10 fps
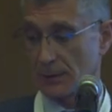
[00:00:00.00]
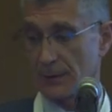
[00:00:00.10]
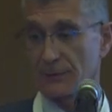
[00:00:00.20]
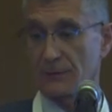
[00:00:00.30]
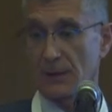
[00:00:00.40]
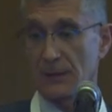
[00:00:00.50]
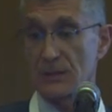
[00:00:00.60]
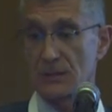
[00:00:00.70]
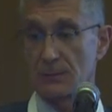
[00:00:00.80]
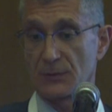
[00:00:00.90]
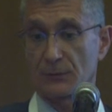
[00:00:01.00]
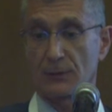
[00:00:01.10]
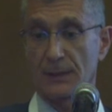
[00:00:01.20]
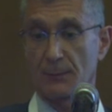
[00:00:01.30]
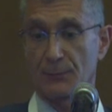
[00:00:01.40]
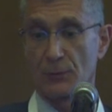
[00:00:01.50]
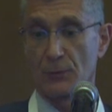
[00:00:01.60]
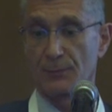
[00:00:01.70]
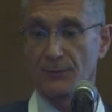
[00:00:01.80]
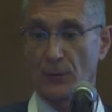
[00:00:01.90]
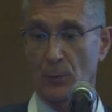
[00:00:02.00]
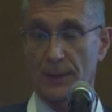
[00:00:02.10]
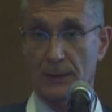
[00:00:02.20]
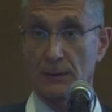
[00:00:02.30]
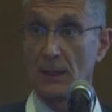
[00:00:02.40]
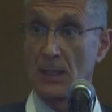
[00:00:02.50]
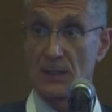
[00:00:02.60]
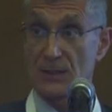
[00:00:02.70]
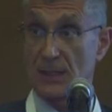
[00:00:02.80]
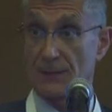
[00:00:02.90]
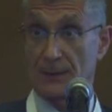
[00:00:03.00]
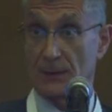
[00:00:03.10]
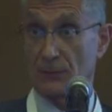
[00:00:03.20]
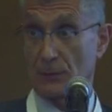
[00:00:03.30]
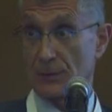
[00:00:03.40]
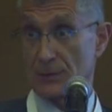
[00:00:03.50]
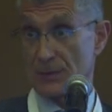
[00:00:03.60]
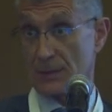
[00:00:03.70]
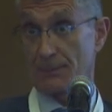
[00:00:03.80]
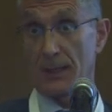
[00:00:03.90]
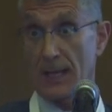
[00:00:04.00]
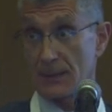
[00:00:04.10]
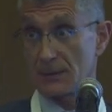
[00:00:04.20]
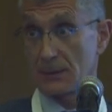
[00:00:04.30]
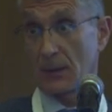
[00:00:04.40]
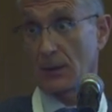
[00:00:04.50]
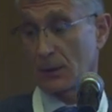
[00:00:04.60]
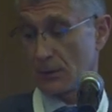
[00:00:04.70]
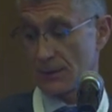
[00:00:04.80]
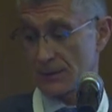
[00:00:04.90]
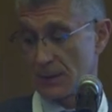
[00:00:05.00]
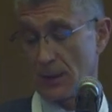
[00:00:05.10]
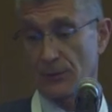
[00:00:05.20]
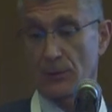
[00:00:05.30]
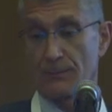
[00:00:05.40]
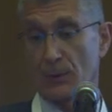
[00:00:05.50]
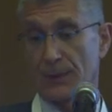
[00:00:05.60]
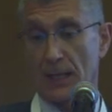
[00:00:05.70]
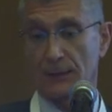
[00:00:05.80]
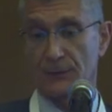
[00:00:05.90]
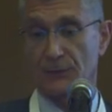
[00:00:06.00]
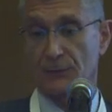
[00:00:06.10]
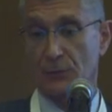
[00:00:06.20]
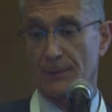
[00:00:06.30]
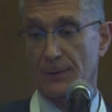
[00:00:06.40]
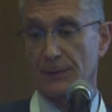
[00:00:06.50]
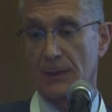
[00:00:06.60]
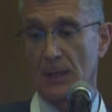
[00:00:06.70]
It needs to be certainly improved before we can say that it's going to supplant current other modalities of treatment.